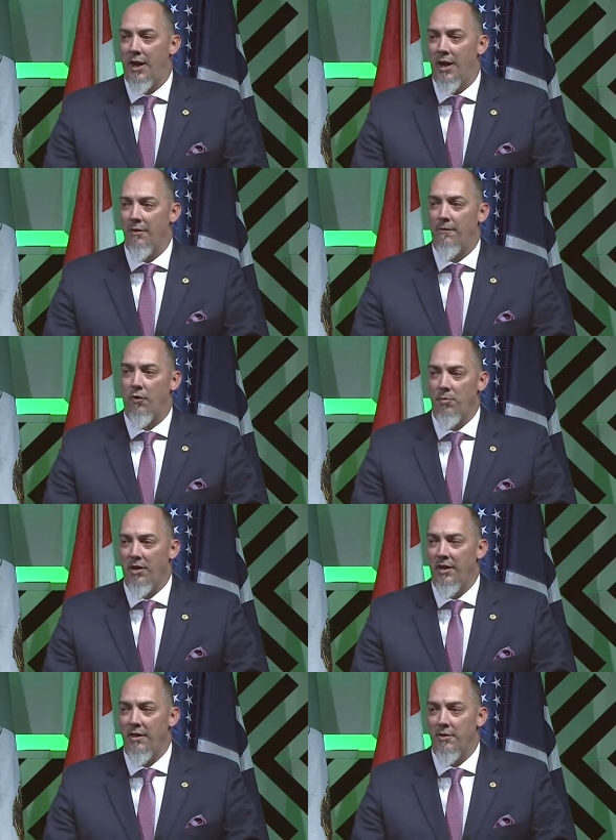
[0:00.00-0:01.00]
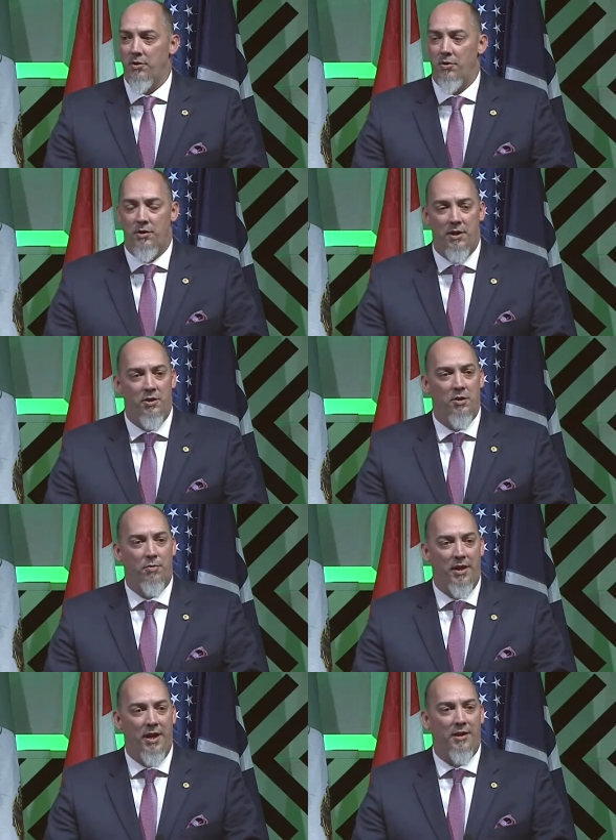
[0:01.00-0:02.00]
I have formulated a strategic
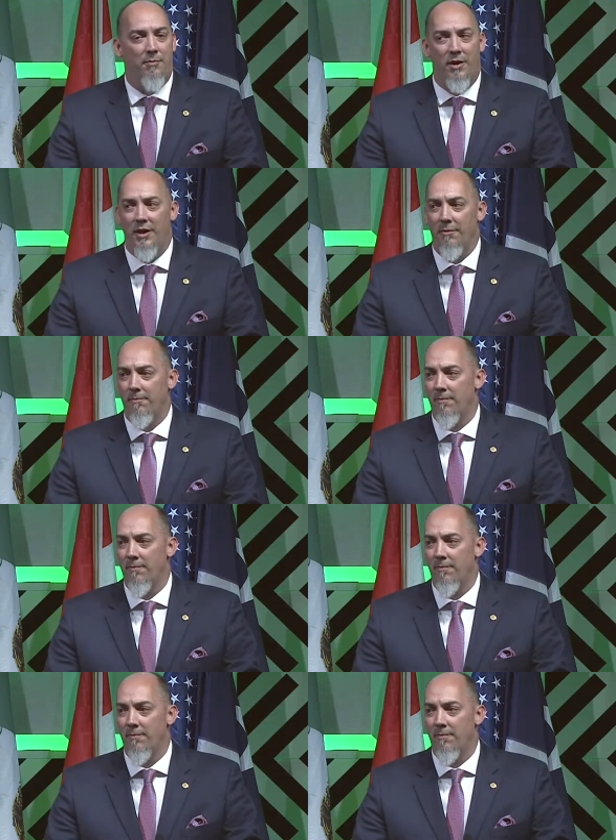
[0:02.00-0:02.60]
plan committee